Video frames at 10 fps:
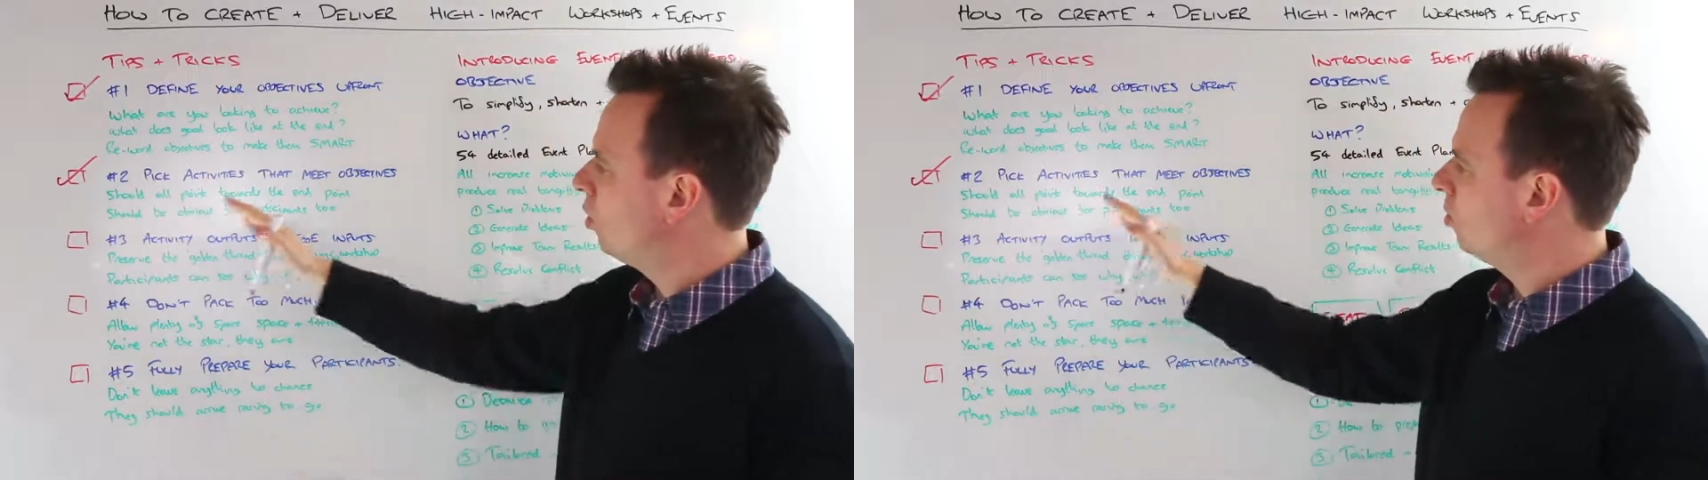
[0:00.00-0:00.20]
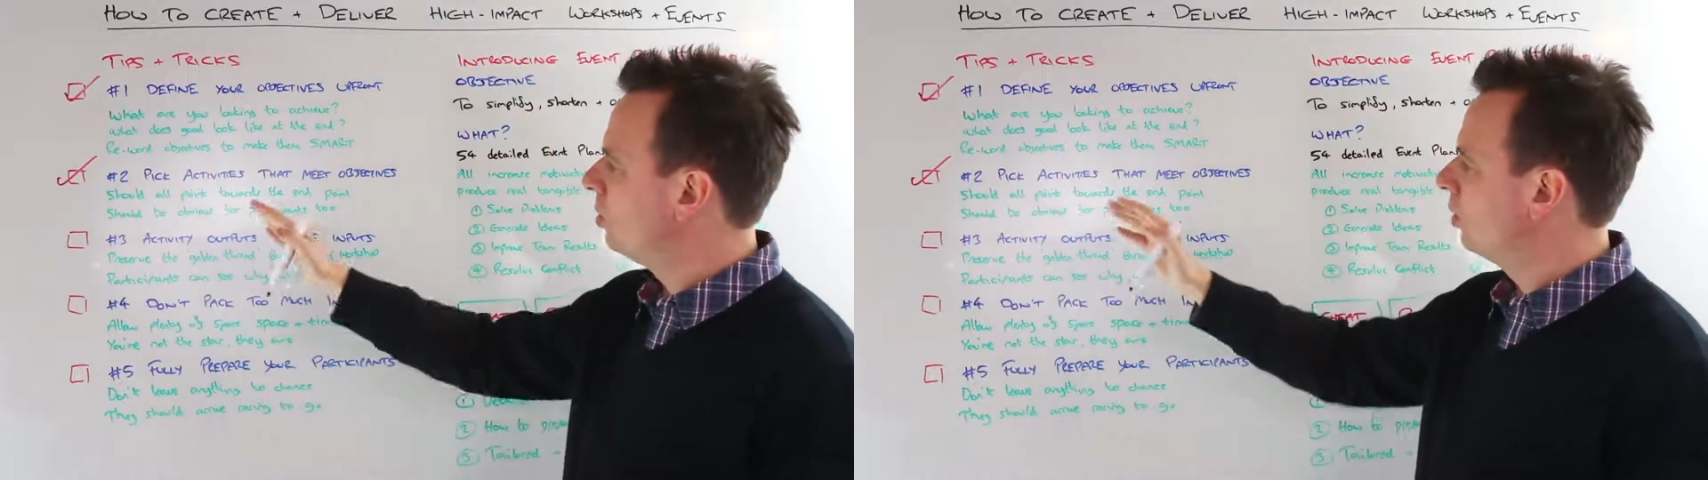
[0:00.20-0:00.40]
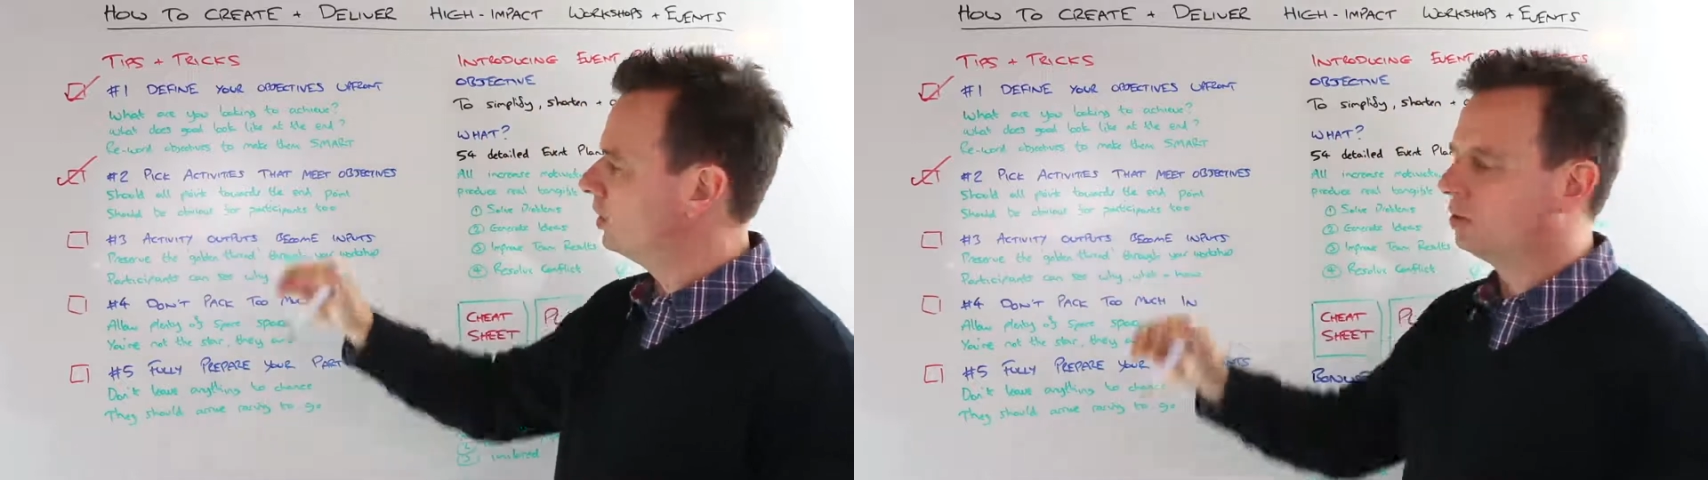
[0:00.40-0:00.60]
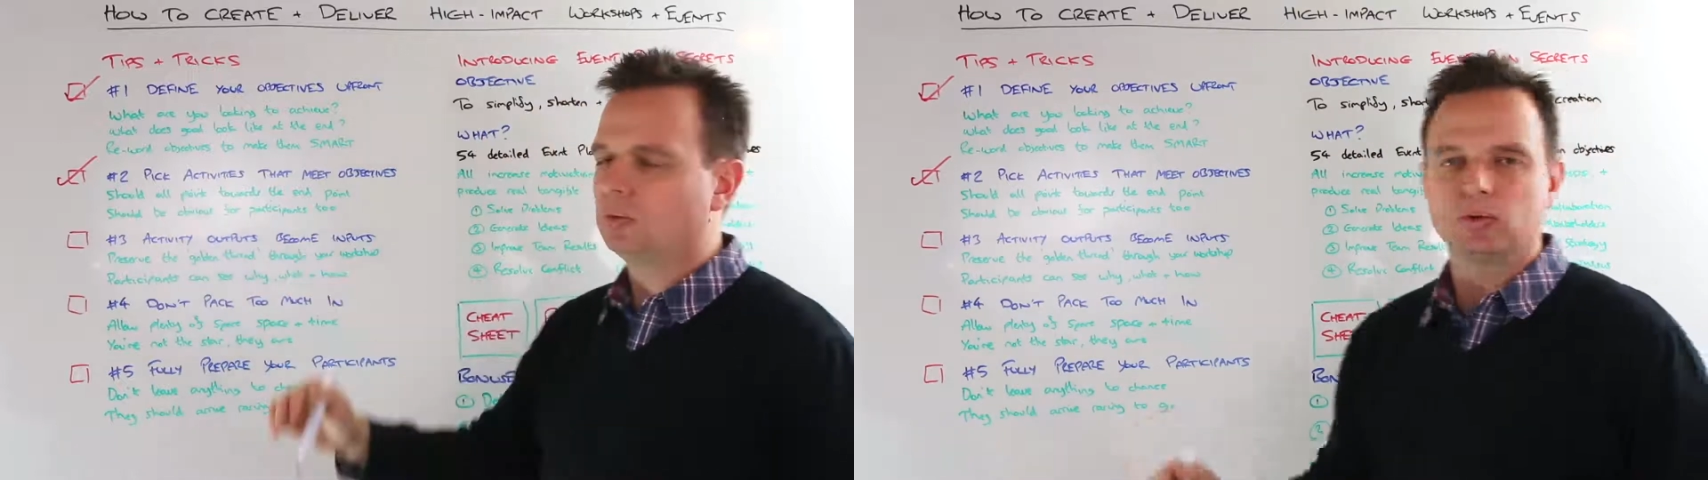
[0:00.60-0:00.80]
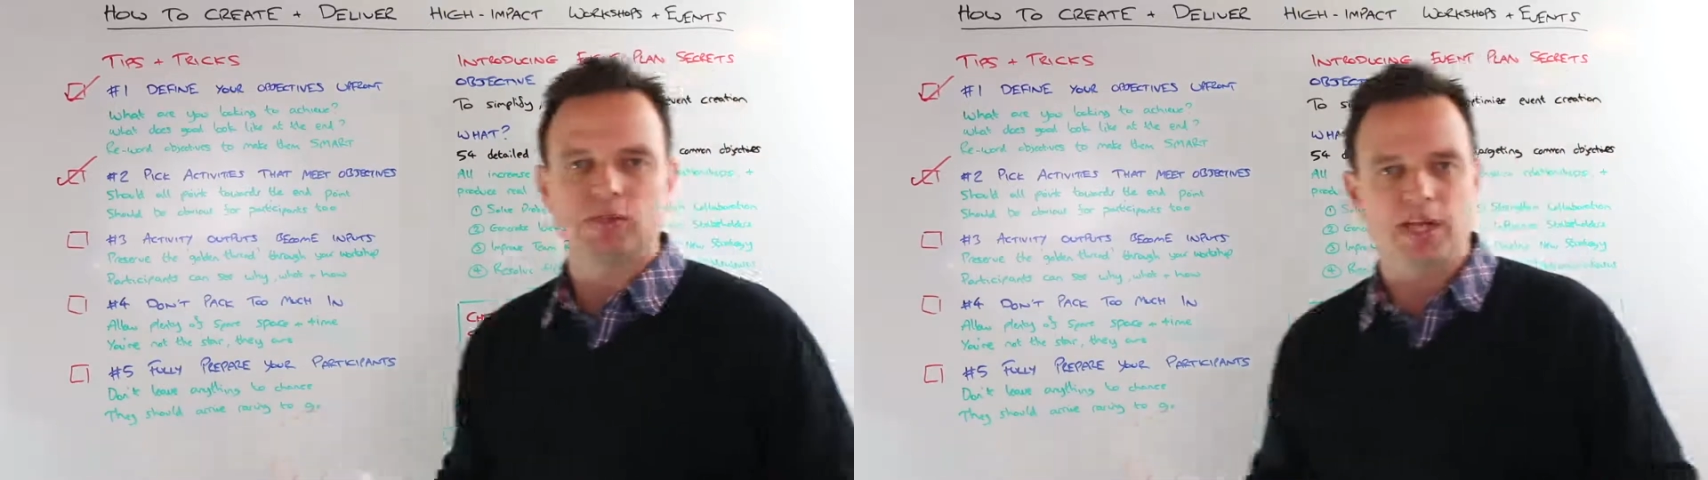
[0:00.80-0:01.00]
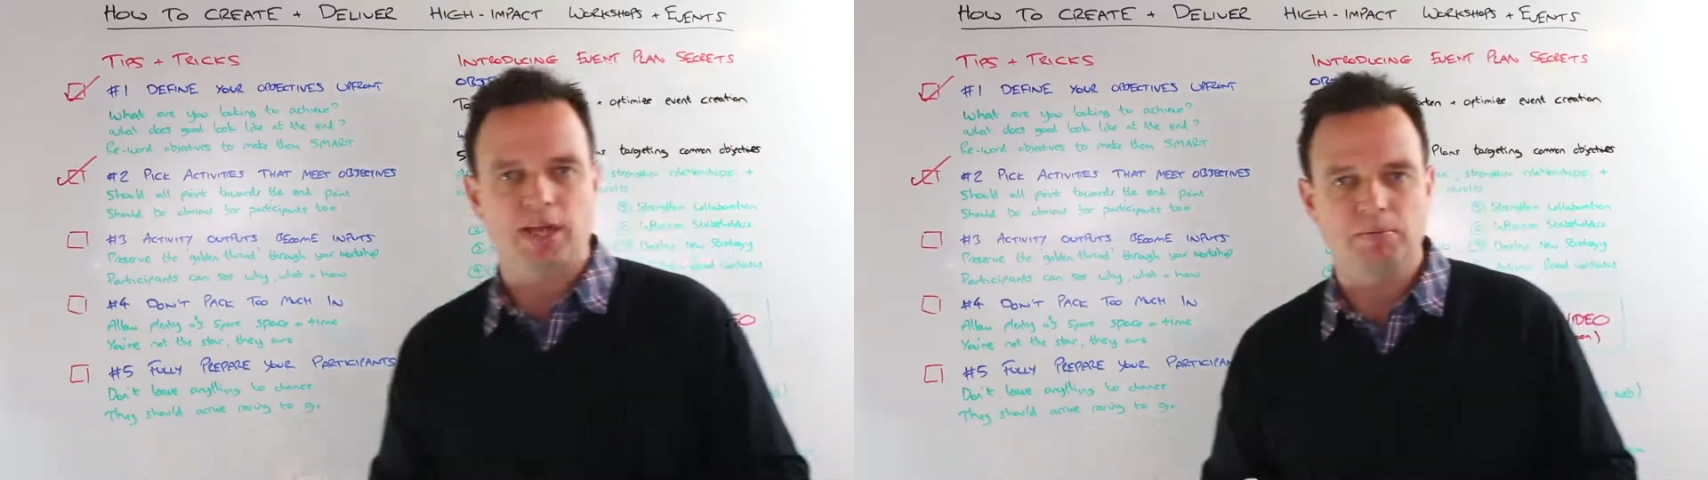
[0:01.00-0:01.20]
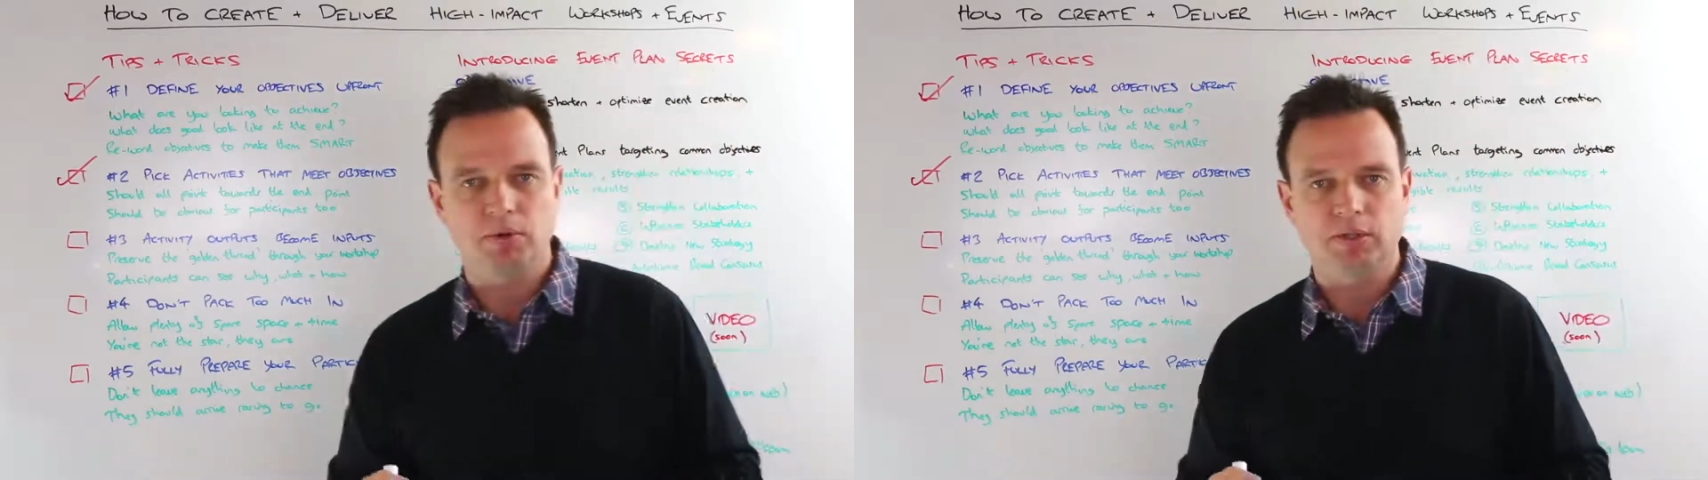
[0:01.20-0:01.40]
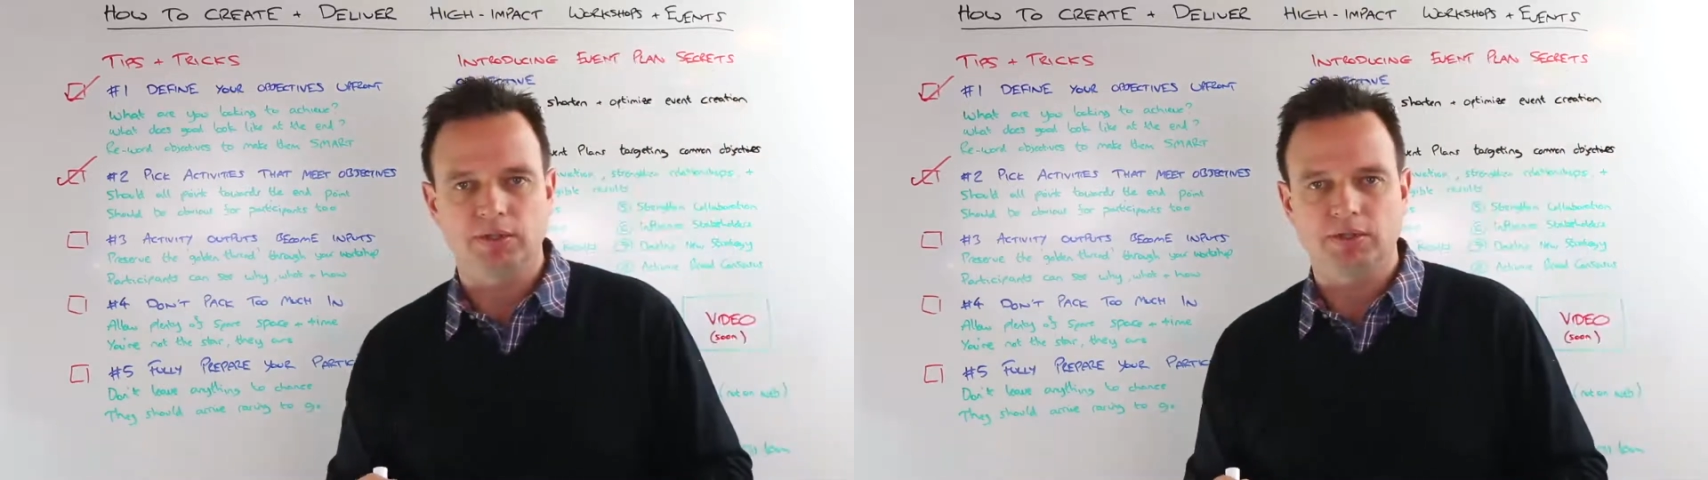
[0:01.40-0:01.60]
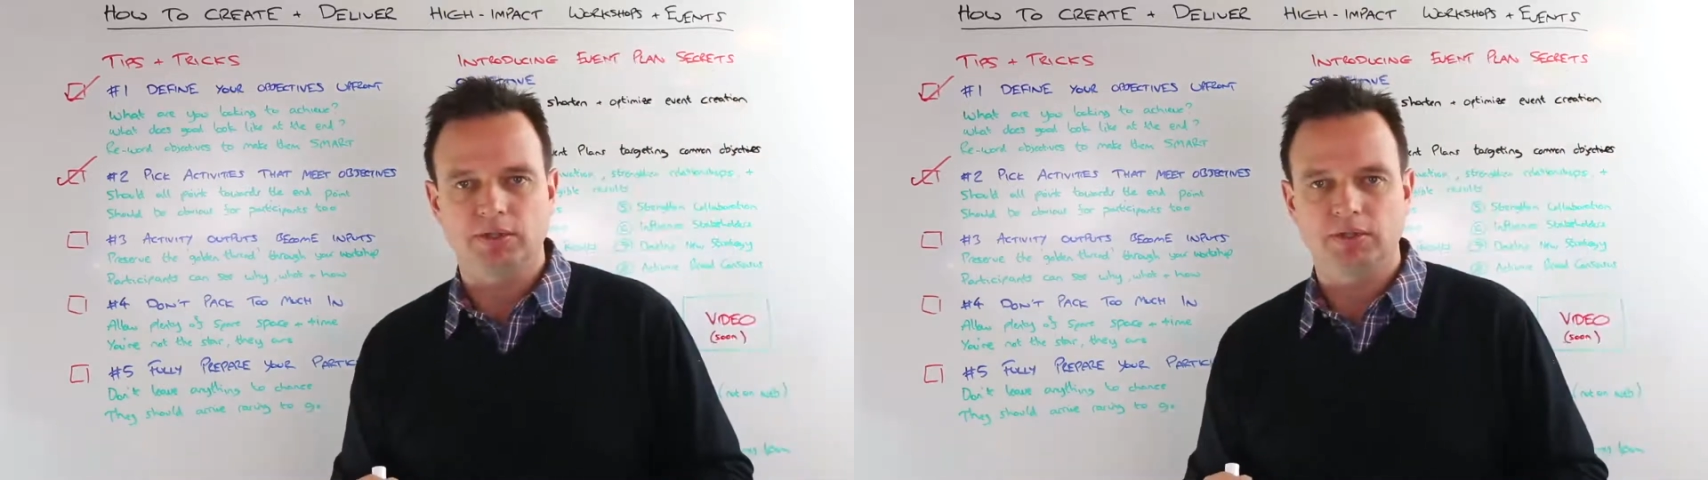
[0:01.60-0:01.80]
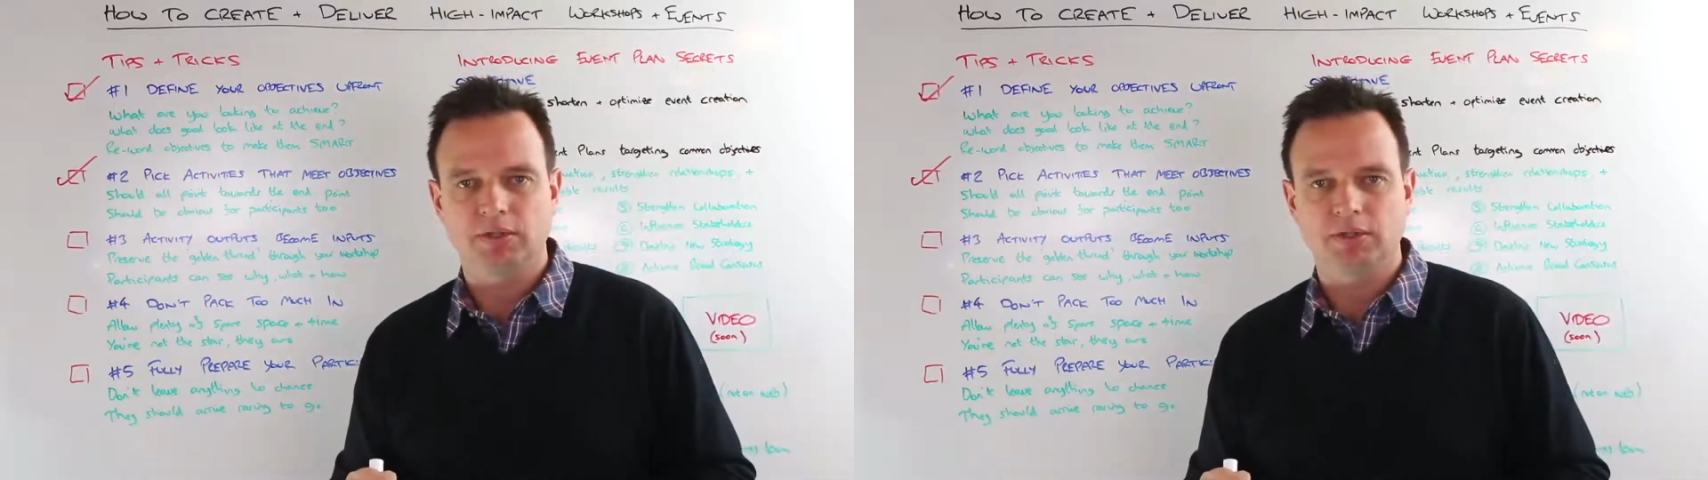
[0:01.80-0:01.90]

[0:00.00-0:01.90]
all point towards the end point.